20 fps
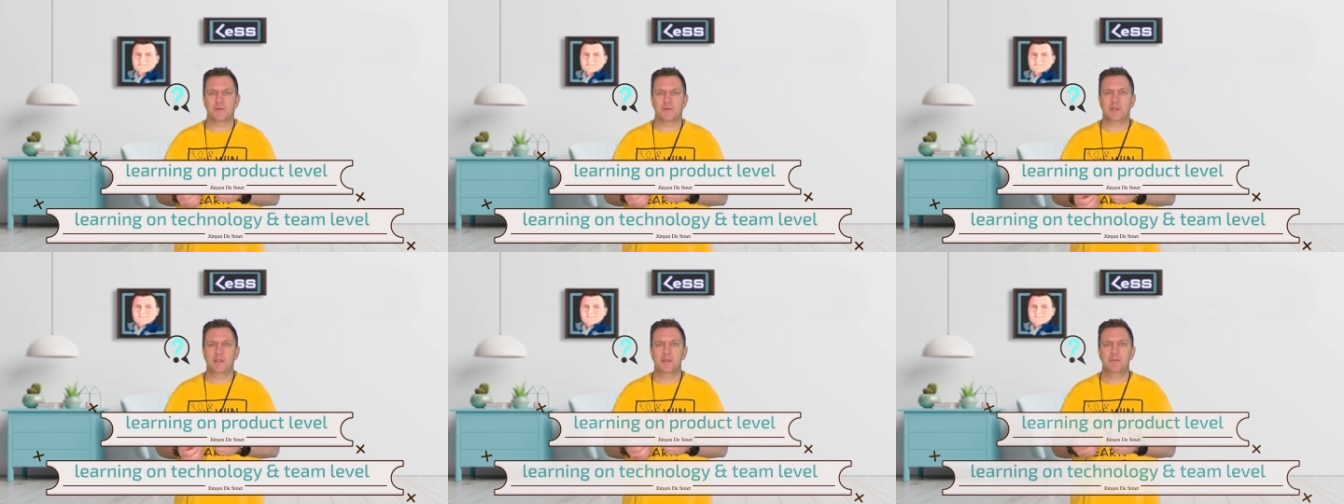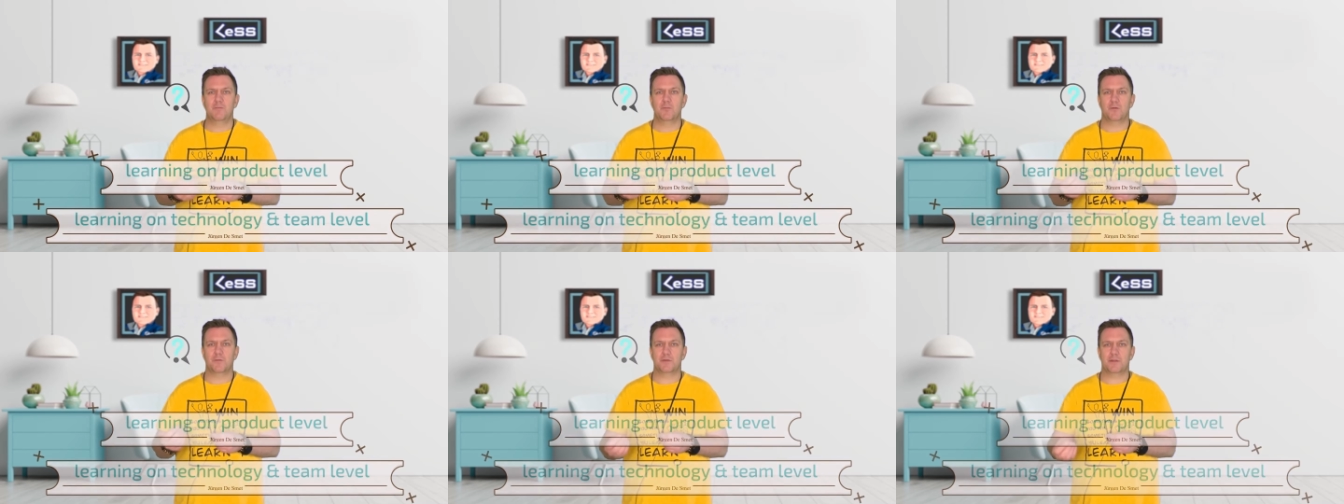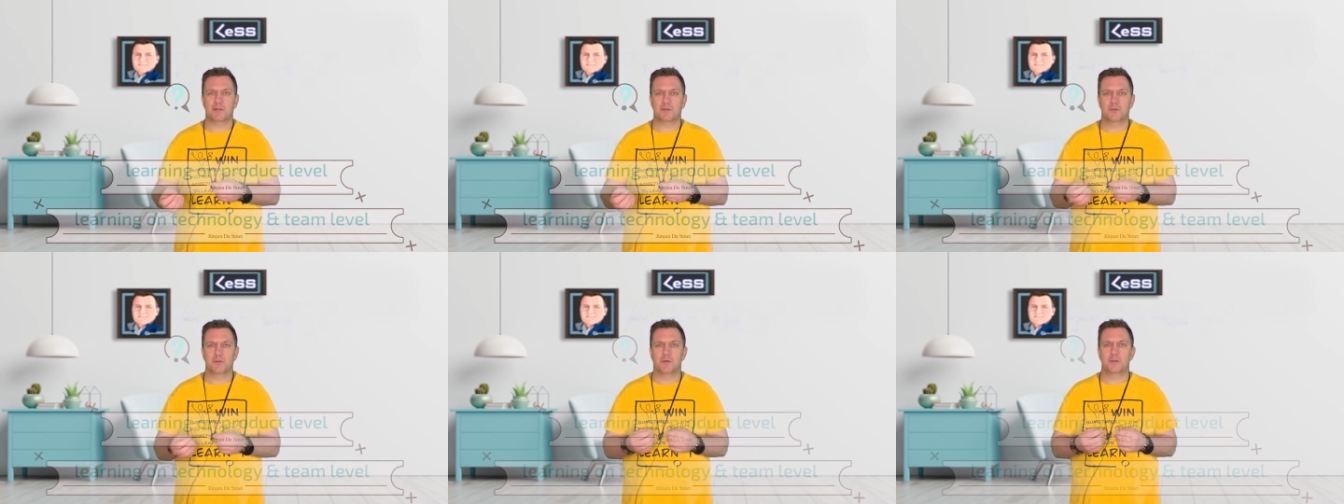team of
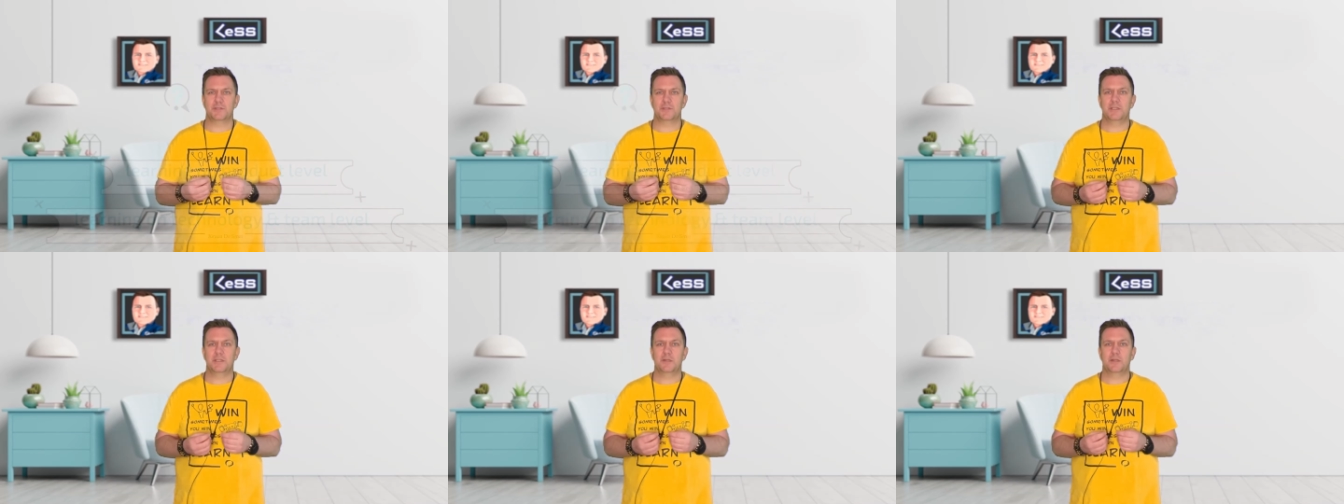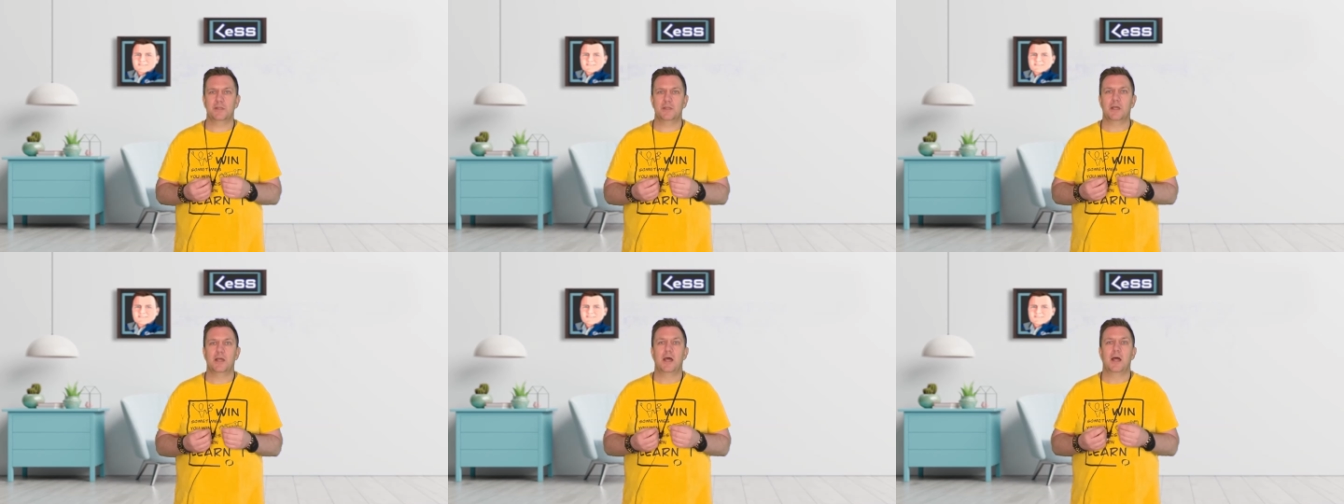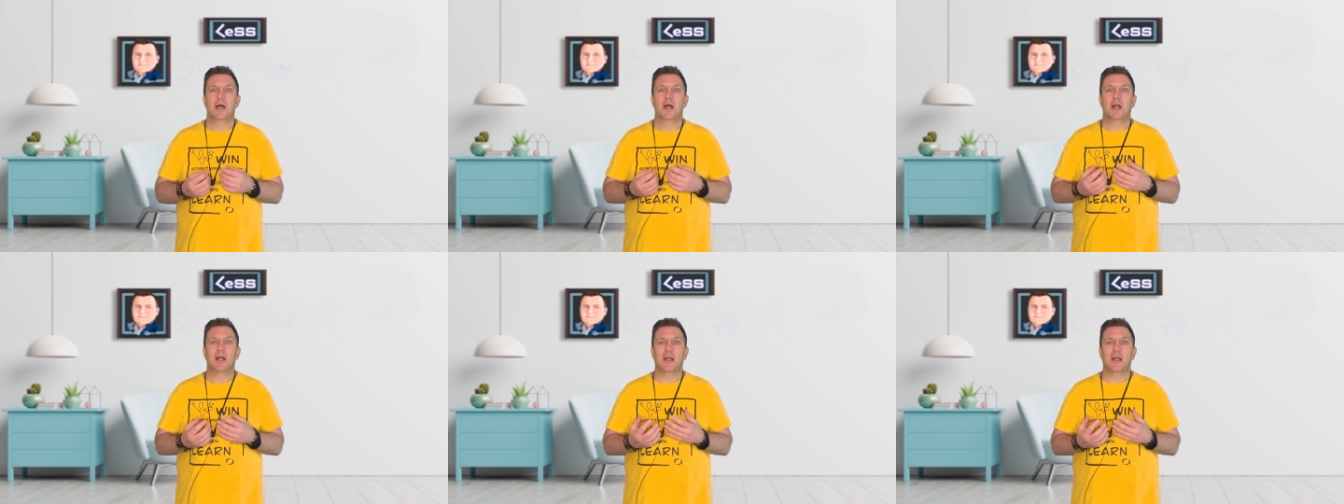technology
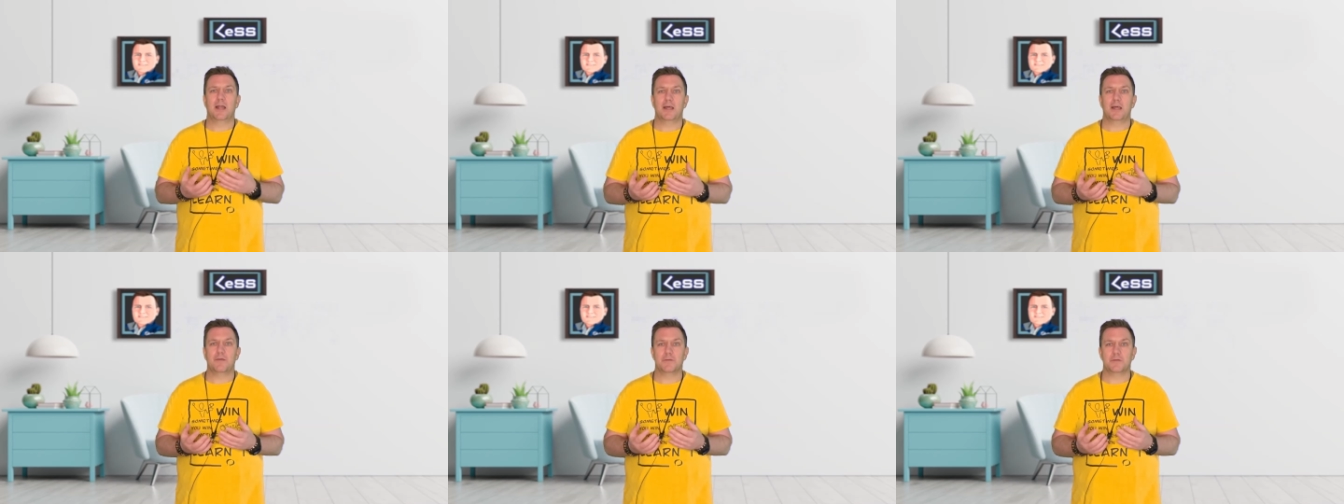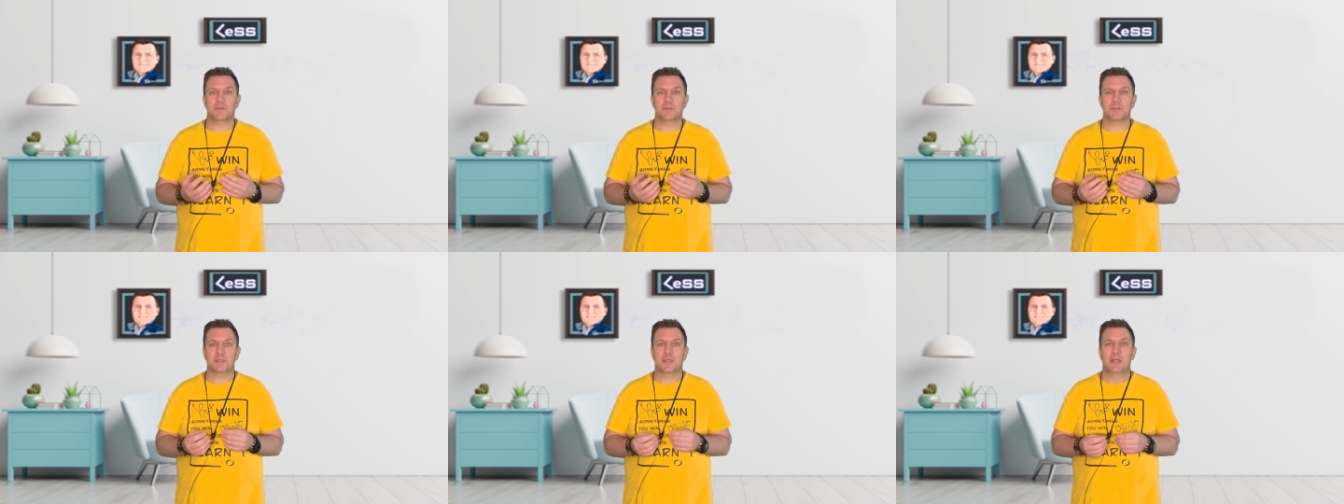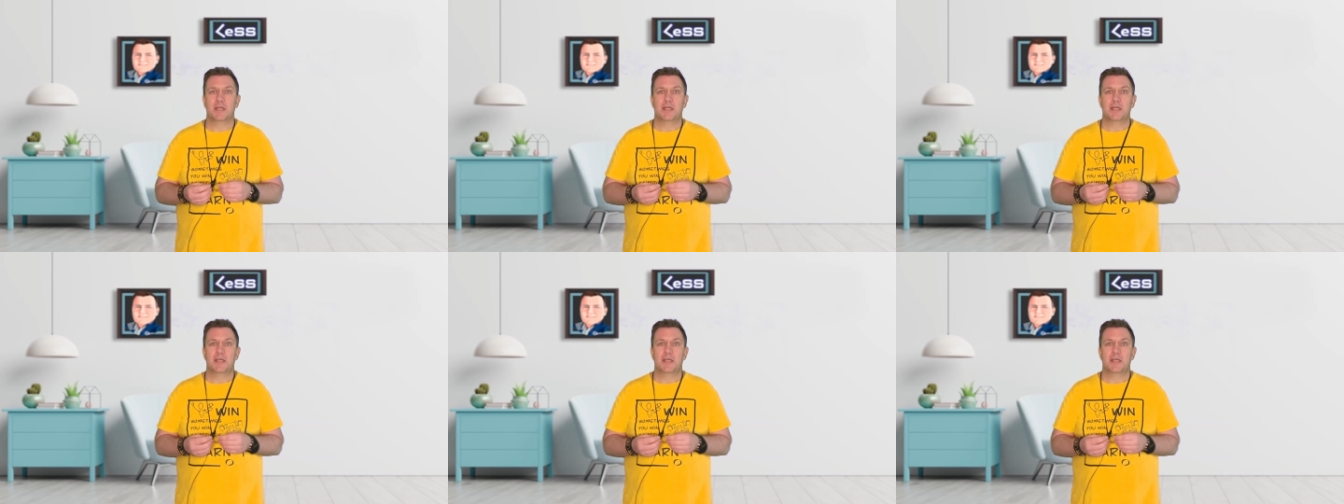levels?